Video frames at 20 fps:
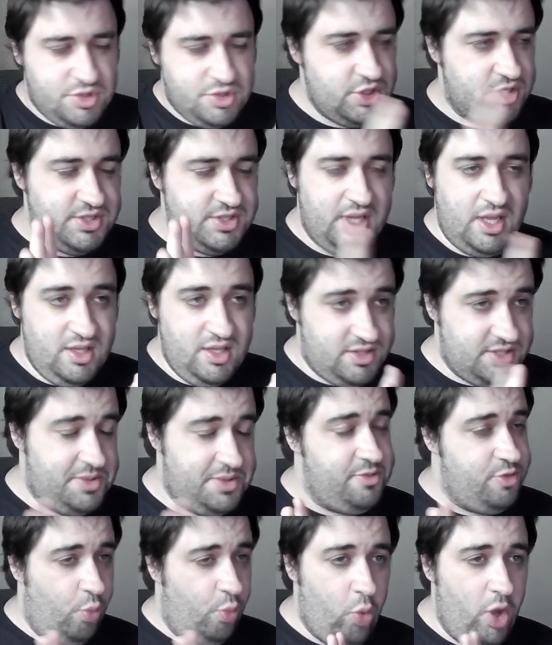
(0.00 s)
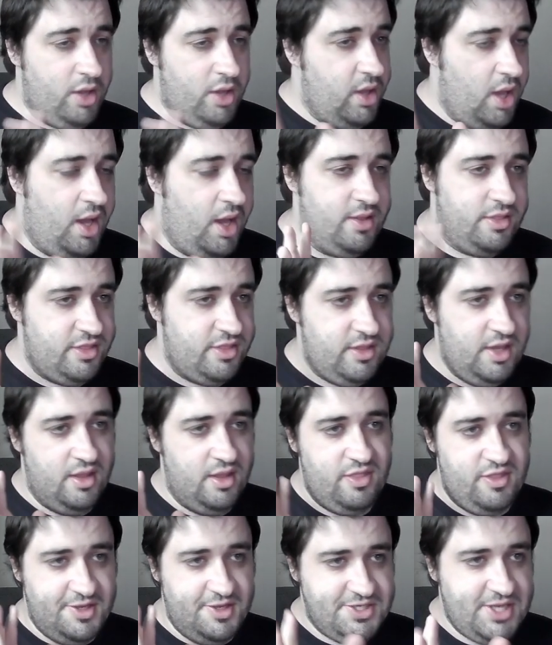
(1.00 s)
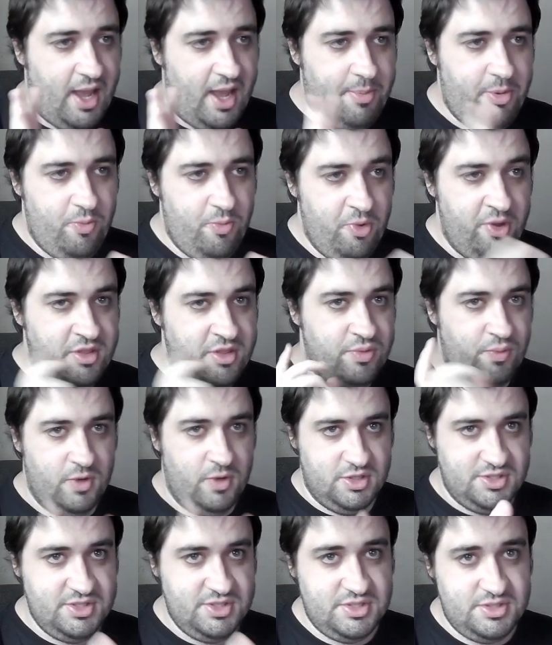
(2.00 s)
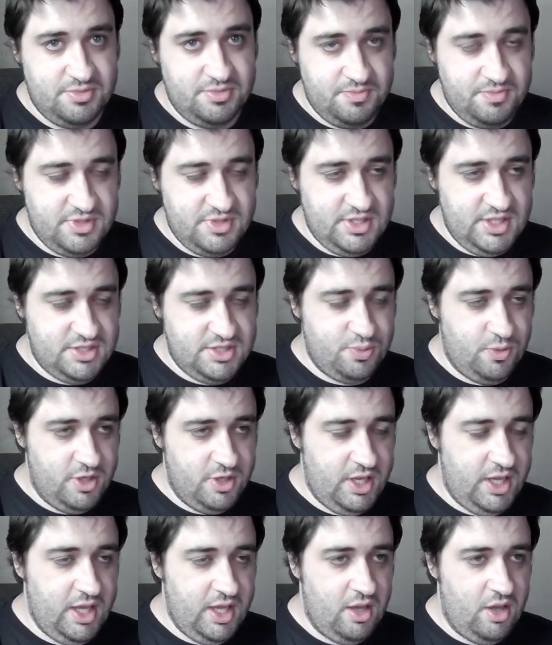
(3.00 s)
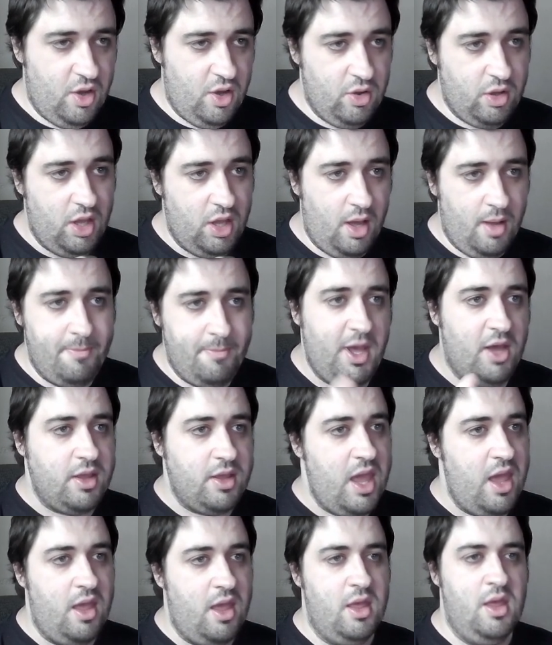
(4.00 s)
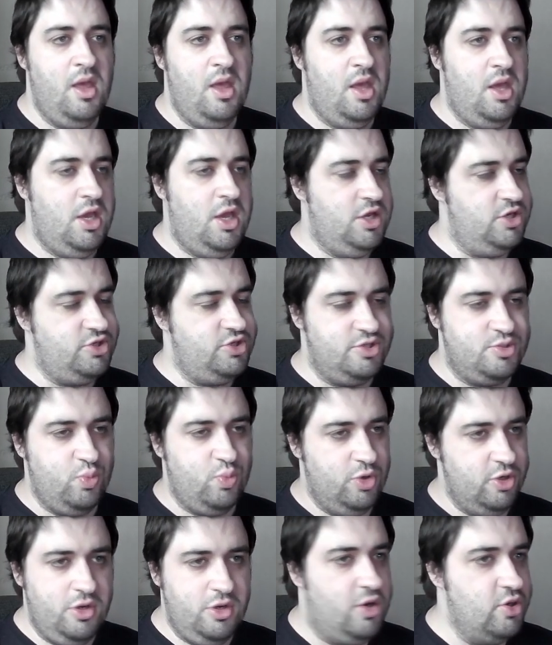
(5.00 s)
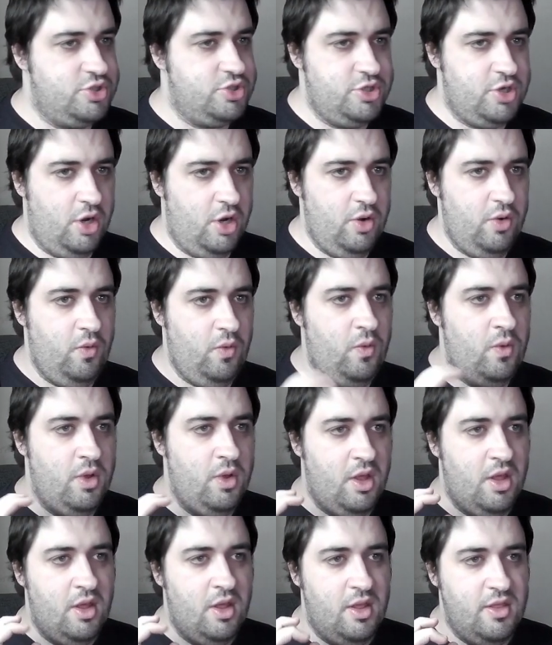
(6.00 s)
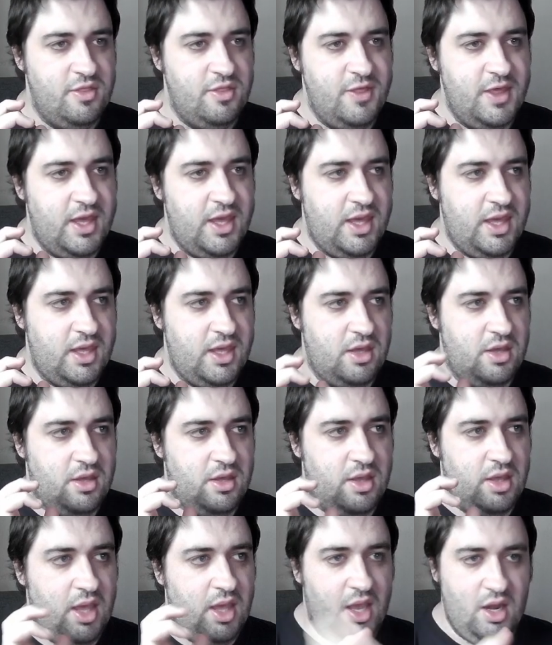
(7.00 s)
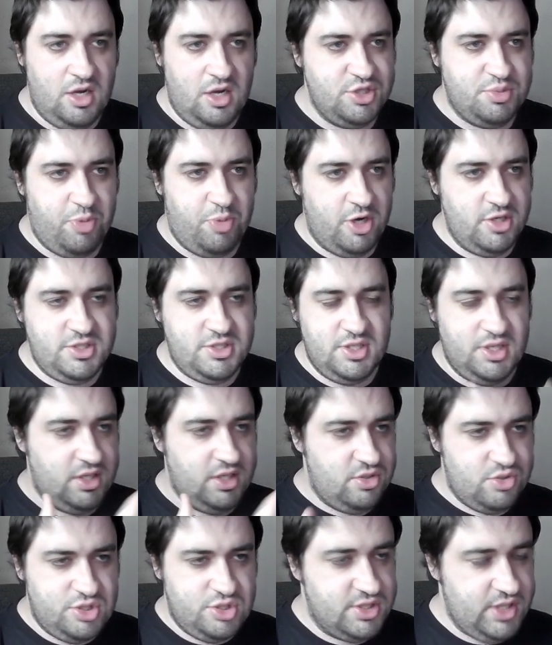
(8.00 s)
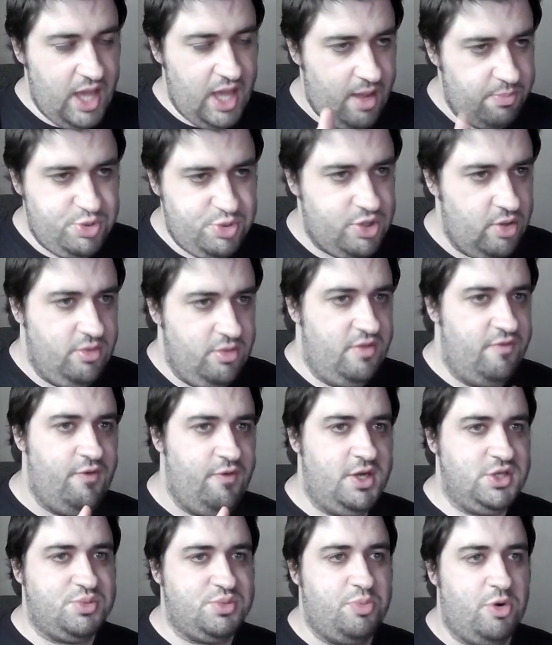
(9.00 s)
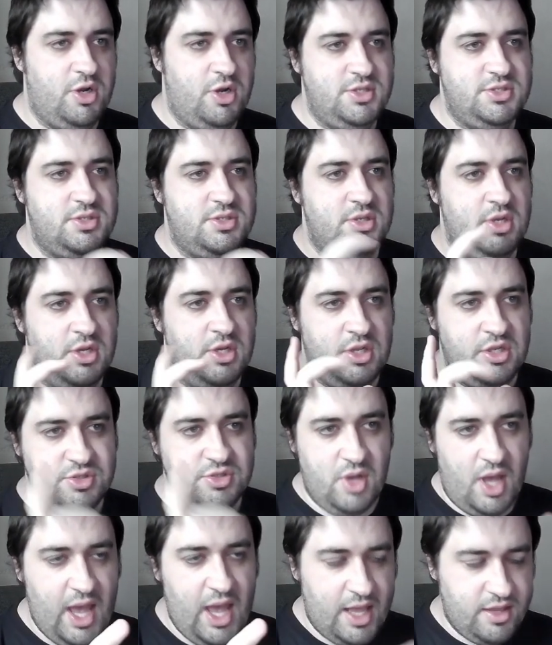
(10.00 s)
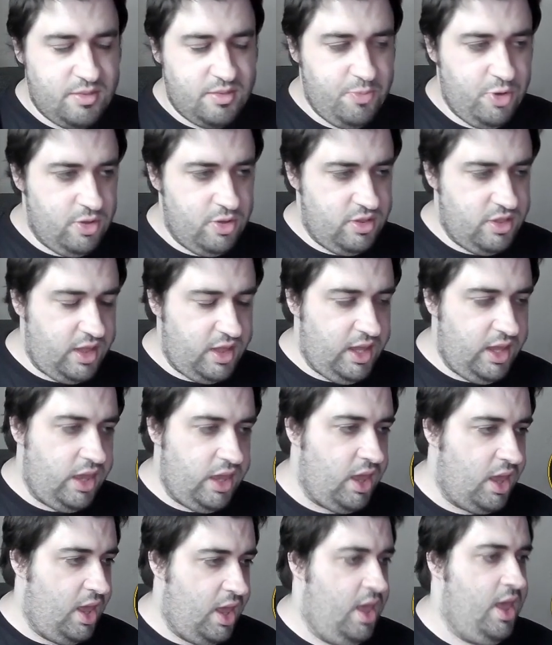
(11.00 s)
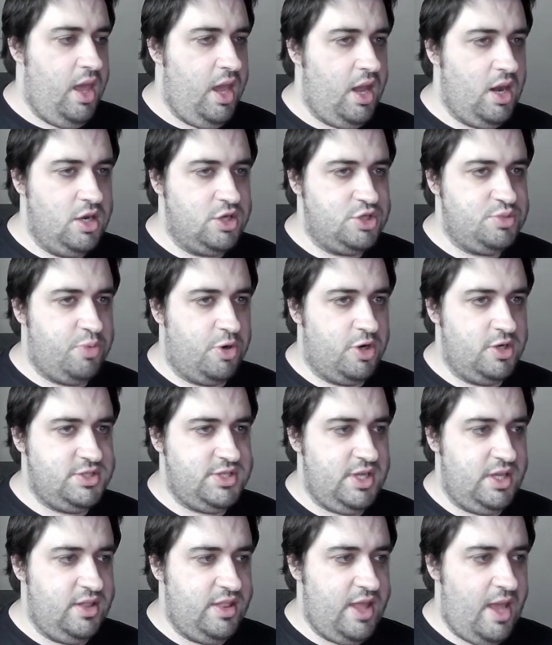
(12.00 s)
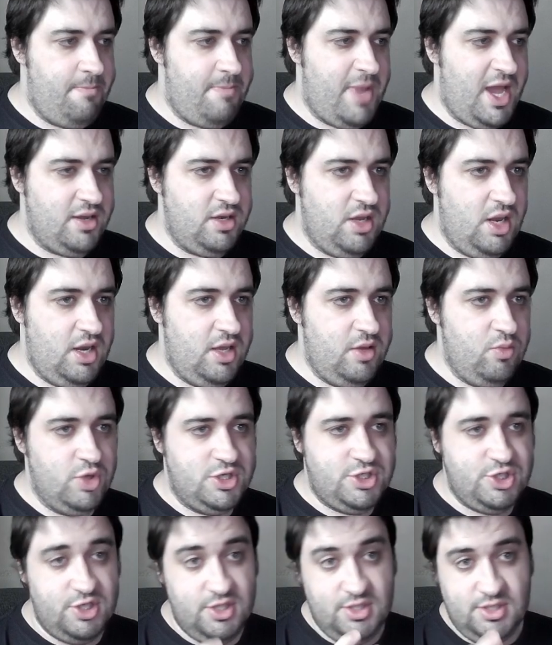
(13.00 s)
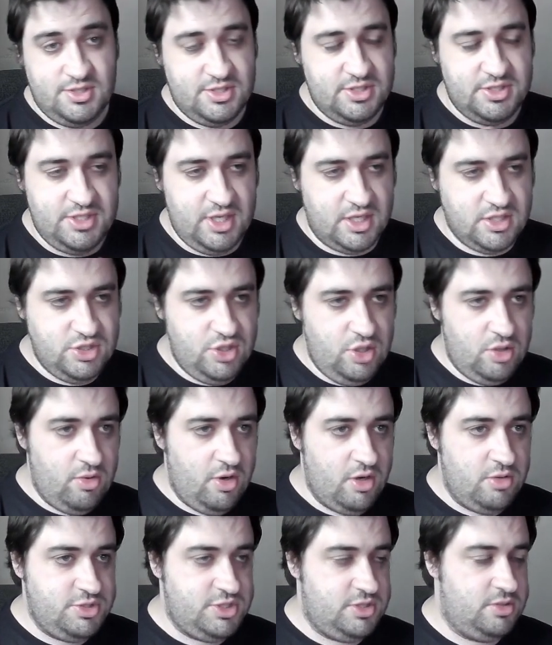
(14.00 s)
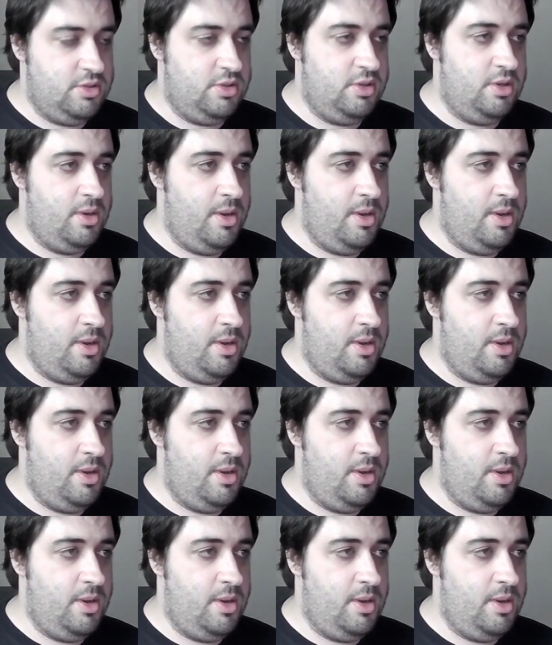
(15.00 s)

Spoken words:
just it's the one card that this happened with was this one here on Card Market. It just would not show the English price, it just kept showing the French price, so I had to put the English price in there manually, which is €6.